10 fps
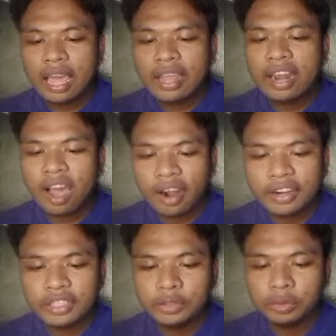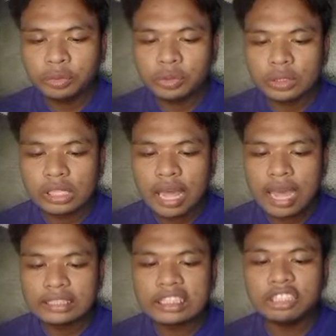and are used
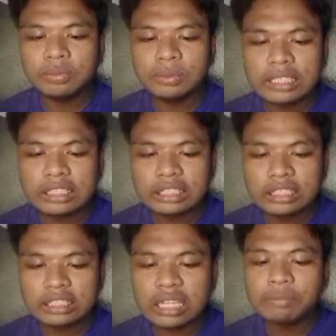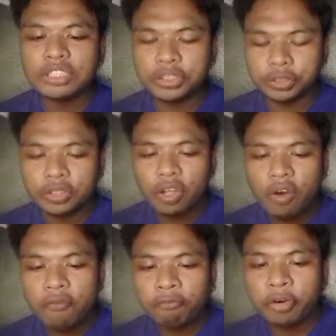as a substitute
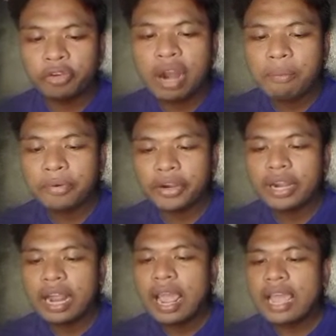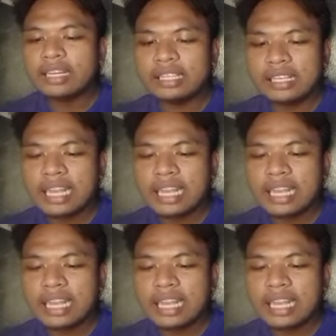for rubber and